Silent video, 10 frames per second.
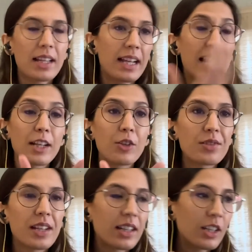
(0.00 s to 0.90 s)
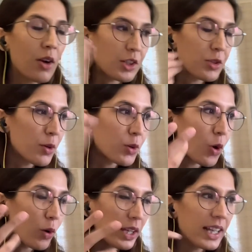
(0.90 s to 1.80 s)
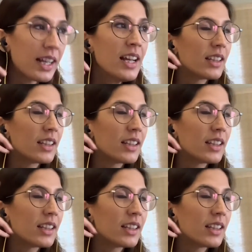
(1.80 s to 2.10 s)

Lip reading: again, like you said, actually when you were talking,